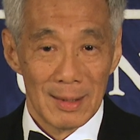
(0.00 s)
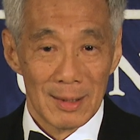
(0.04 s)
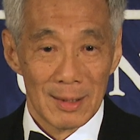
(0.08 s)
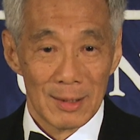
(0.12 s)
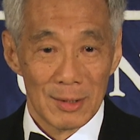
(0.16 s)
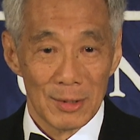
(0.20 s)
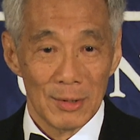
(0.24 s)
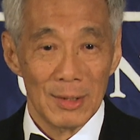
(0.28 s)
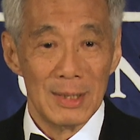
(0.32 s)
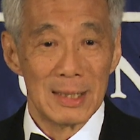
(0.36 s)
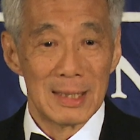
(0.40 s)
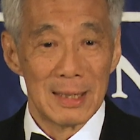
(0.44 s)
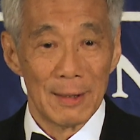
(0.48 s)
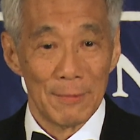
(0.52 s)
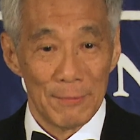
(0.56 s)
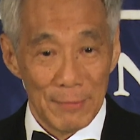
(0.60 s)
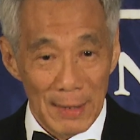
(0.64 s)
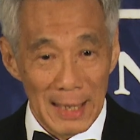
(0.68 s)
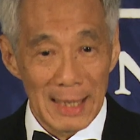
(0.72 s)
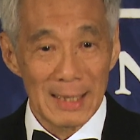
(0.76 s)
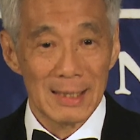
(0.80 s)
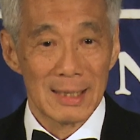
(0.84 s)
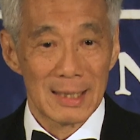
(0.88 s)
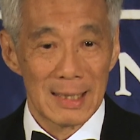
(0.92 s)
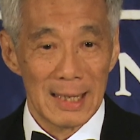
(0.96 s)
So it's a
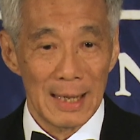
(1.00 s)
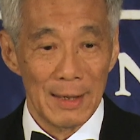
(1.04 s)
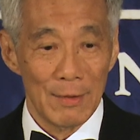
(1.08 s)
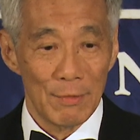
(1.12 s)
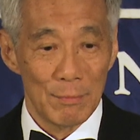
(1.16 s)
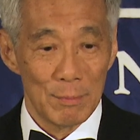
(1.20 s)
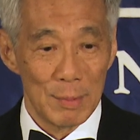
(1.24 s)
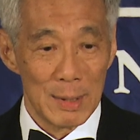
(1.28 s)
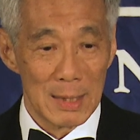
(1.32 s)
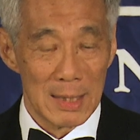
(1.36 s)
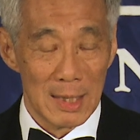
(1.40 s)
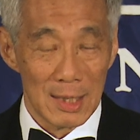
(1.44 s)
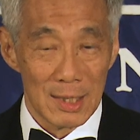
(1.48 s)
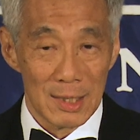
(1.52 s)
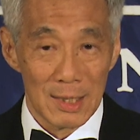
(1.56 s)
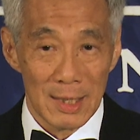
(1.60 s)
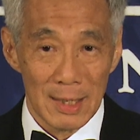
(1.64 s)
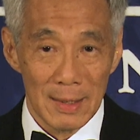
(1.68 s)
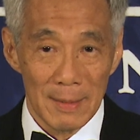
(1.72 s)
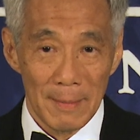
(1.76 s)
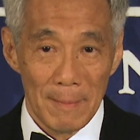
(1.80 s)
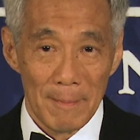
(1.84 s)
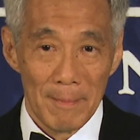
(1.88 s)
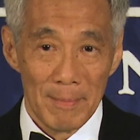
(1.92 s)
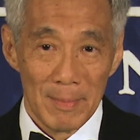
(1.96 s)
fail-safe
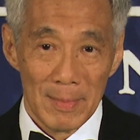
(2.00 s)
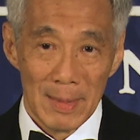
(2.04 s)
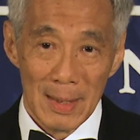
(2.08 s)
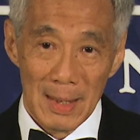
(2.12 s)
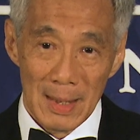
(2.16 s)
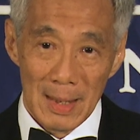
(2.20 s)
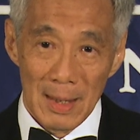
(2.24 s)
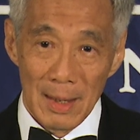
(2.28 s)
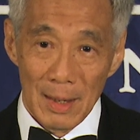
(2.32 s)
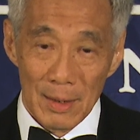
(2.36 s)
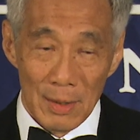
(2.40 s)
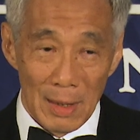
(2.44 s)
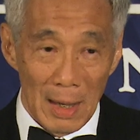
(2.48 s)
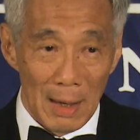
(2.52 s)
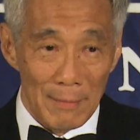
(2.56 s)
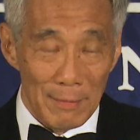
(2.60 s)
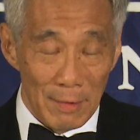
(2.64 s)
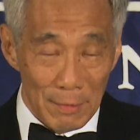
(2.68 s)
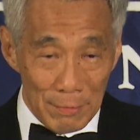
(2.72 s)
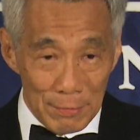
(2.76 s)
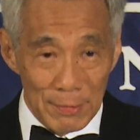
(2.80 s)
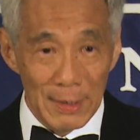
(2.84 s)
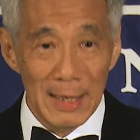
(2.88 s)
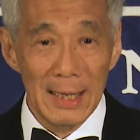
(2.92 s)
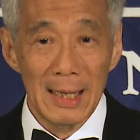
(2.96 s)
position. You have
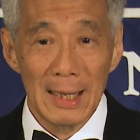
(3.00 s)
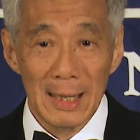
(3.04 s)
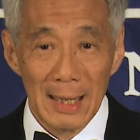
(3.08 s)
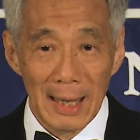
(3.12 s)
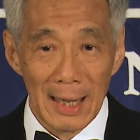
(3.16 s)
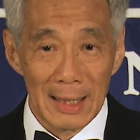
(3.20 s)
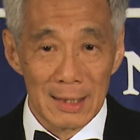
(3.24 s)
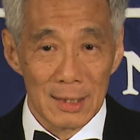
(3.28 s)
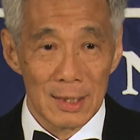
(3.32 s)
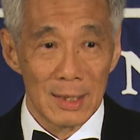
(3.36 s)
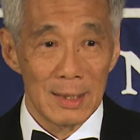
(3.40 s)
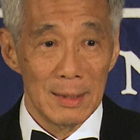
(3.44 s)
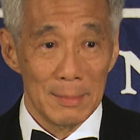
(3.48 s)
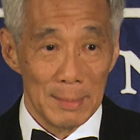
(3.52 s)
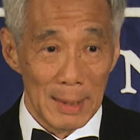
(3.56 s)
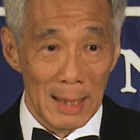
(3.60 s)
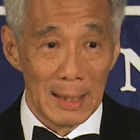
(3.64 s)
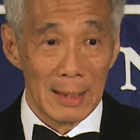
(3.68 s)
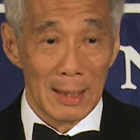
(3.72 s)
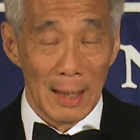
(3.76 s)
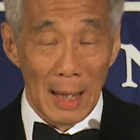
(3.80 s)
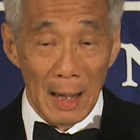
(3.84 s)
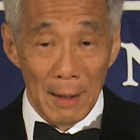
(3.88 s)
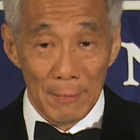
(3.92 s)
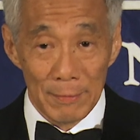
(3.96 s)
a free election,
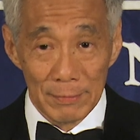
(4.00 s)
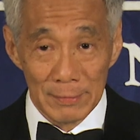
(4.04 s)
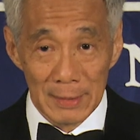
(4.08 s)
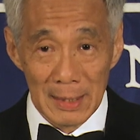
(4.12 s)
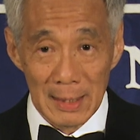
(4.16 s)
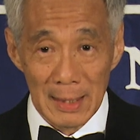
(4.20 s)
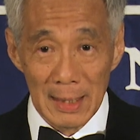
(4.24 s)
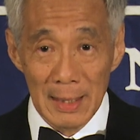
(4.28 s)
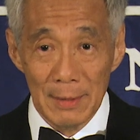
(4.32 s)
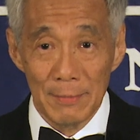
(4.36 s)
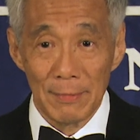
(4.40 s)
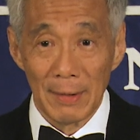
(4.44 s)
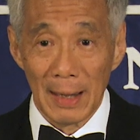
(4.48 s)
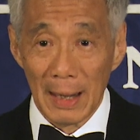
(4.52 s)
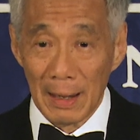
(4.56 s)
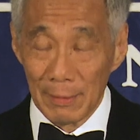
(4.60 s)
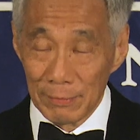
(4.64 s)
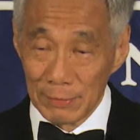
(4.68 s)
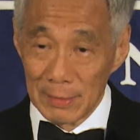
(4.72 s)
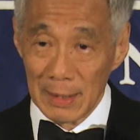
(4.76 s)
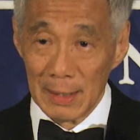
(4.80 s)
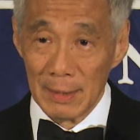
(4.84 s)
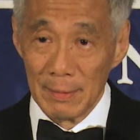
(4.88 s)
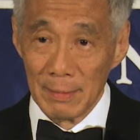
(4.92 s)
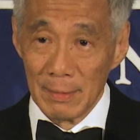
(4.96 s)
but after, if
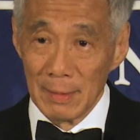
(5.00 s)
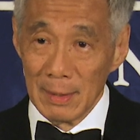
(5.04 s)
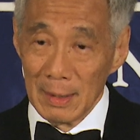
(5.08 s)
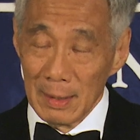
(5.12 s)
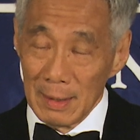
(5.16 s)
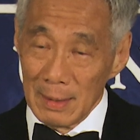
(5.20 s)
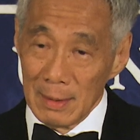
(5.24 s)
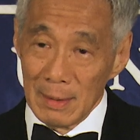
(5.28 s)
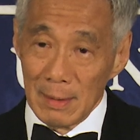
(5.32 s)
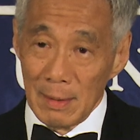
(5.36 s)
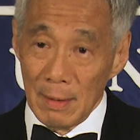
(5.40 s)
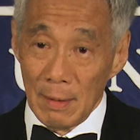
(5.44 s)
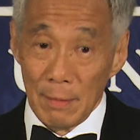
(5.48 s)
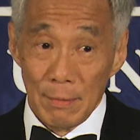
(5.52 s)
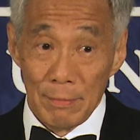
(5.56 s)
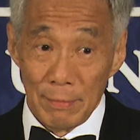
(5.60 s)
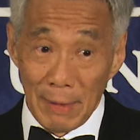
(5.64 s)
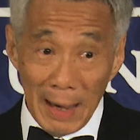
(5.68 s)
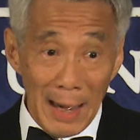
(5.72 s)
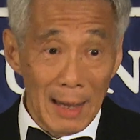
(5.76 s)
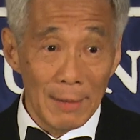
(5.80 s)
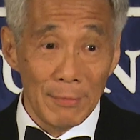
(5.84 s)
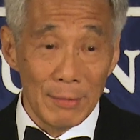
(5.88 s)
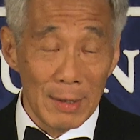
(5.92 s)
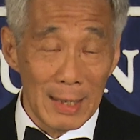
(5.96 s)
after
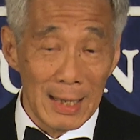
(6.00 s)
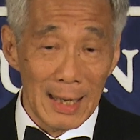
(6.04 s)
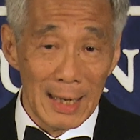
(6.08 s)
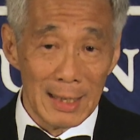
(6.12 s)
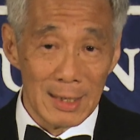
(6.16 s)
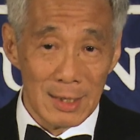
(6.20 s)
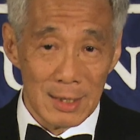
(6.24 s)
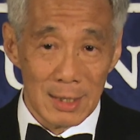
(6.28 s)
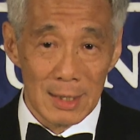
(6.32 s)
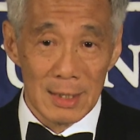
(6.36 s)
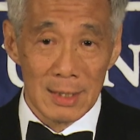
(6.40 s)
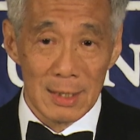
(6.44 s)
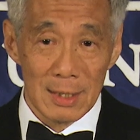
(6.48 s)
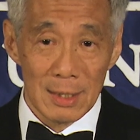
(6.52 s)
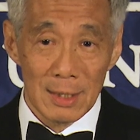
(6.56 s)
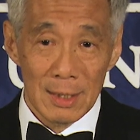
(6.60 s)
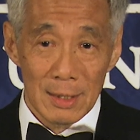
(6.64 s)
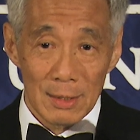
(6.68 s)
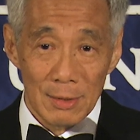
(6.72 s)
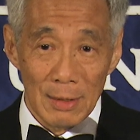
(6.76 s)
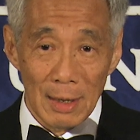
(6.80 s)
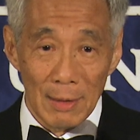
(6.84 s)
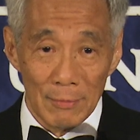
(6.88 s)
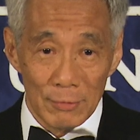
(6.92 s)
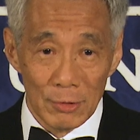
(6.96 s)
five elections
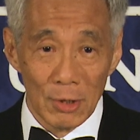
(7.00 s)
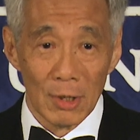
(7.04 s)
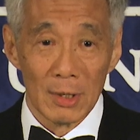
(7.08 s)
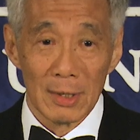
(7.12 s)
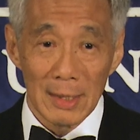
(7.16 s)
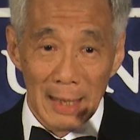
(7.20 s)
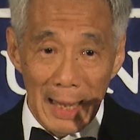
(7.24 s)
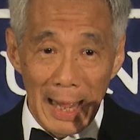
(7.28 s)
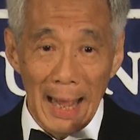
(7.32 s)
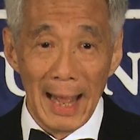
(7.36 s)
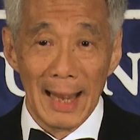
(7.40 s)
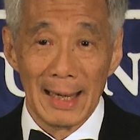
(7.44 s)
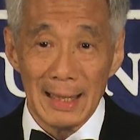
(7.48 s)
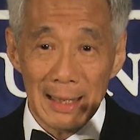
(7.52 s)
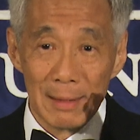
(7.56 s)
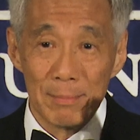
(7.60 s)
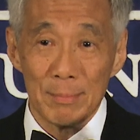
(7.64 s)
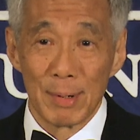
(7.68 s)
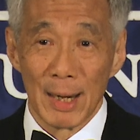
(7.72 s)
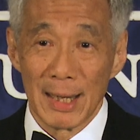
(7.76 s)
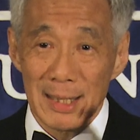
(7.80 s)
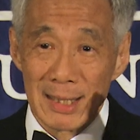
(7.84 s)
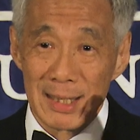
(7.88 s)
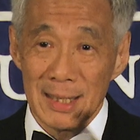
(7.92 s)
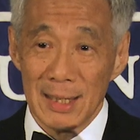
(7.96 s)
you have not had a
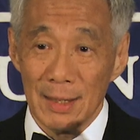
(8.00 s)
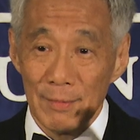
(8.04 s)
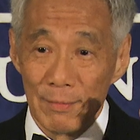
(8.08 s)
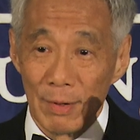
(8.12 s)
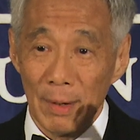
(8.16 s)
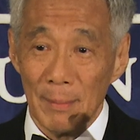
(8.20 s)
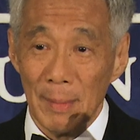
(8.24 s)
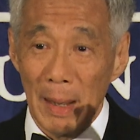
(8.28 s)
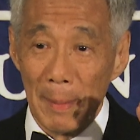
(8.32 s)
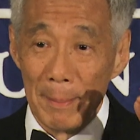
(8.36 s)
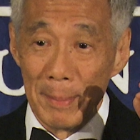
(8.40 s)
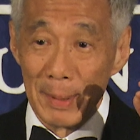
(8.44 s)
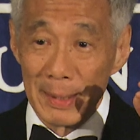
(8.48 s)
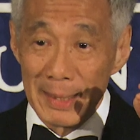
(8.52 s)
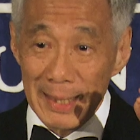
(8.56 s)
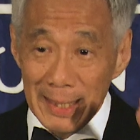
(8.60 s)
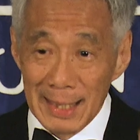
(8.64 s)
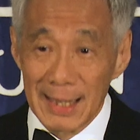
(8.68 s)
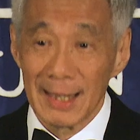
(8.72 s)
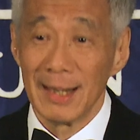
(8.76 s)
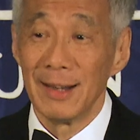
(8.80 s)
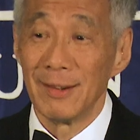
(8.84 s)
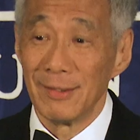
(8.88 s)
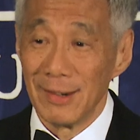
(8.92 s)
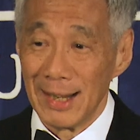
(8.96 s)
president from a
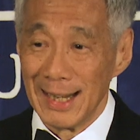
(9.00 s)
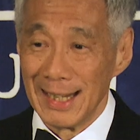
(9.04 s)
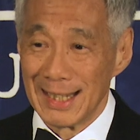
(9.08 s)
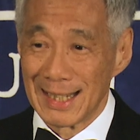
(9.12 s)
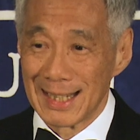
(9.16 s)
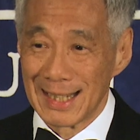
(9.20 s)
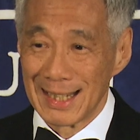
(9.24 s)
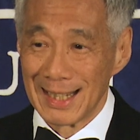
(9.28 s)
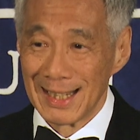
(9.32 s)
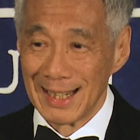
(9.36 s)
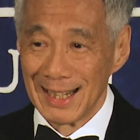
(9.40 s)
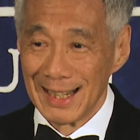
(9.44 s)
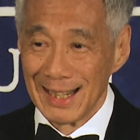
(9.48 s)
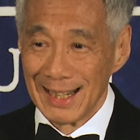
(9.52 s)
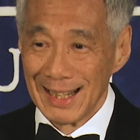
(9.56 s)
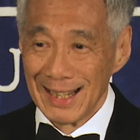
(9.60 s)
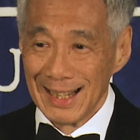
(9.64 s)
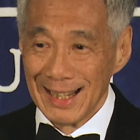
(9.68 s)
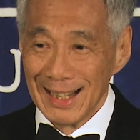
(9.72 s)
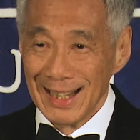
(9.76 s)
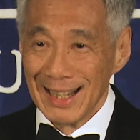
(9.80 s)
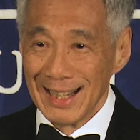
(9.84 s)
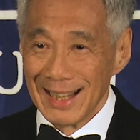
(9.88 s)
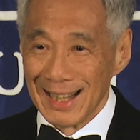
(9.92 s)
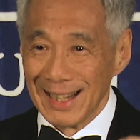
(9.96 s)
particular race,
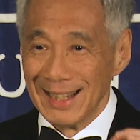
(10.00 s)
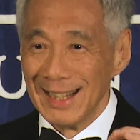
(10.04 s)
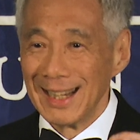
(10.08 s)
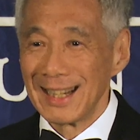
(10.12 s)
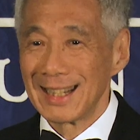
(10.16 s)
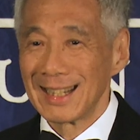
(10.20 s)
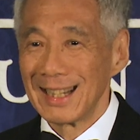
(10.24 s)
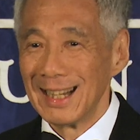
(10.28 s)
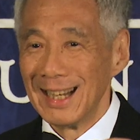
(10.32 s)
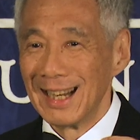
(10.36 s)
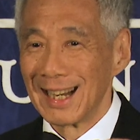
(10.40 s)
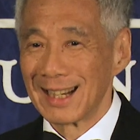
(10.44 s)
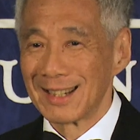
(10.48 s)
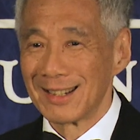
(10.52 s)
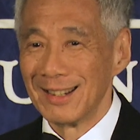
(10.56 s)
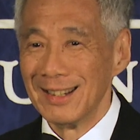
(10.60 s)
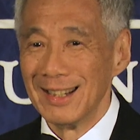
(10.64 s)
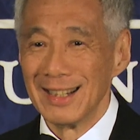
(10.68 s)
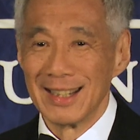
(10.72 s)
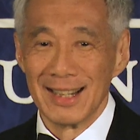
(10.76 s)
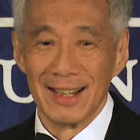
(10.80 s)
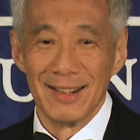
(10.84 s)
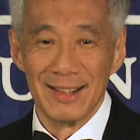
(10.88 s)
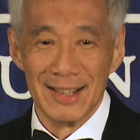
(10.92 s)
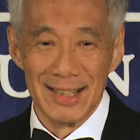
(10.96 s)
the next election
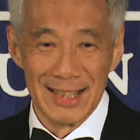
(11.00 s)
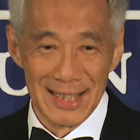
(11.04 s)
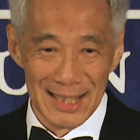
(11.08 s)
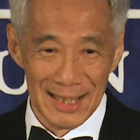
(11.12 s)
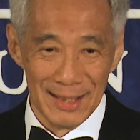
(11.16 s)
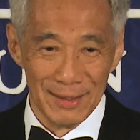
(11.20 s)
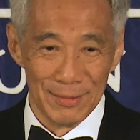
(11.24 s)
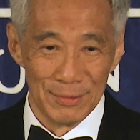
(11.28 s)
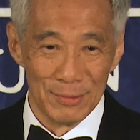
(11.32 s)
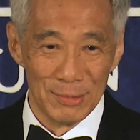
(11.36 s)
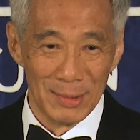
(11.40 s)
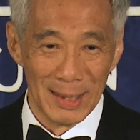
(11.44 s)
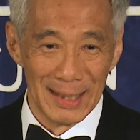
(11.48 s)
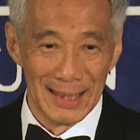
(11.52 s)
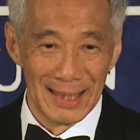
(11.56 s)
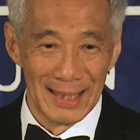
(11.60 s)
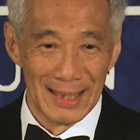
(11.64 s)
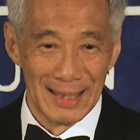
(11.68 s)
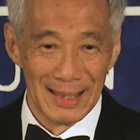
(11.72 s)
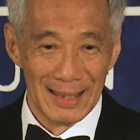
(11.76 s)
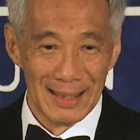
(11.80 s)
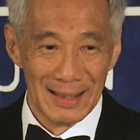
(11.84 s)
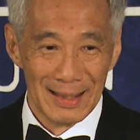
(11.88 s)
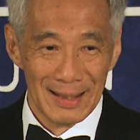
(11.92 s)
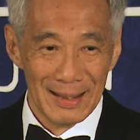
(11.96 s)
is a reserved one
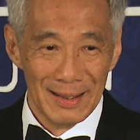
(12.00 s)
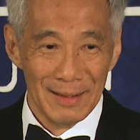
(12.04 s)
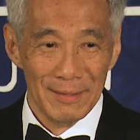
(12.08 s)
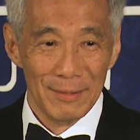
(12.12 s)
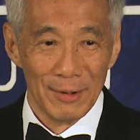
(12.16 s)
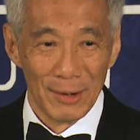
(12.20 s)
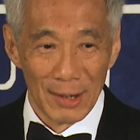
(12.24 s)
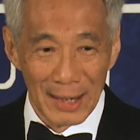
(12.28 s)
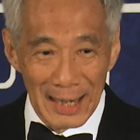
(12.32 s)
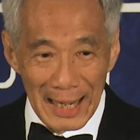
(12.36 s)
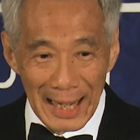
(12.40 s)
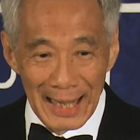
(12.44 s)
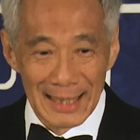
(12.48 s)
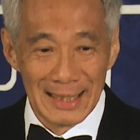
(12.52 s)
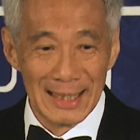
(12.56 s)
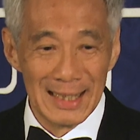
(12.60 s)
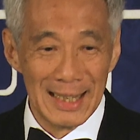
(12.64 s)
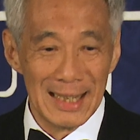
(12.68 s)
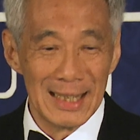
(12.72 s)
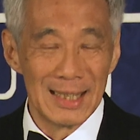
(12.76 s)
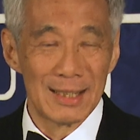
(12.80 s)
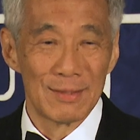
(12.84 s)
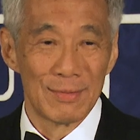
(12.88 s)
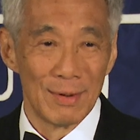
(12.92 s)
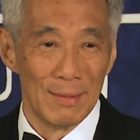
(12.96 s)
for
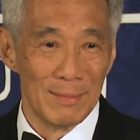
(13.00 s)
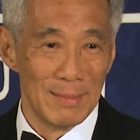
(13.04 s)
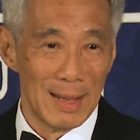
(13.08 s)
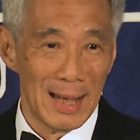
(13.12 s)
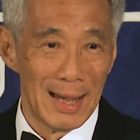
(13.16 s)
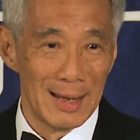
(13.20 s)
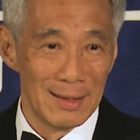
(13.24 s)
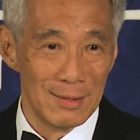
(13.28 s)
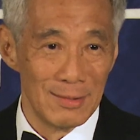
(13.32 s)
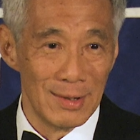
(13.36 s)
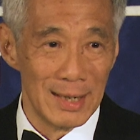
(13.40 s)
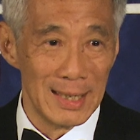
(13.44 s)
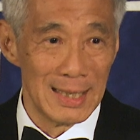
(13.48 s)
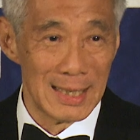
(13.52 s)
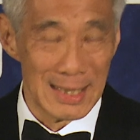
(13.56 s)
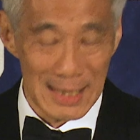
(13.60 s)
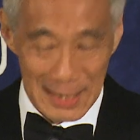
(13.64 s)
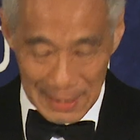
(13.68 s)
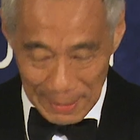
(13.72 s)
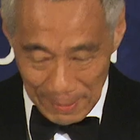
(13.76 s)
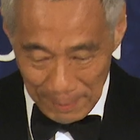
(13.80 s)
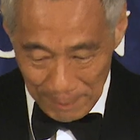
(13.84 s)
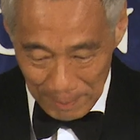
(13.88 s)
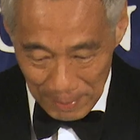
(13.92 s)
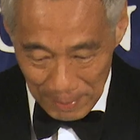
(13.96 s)
candidates from that race.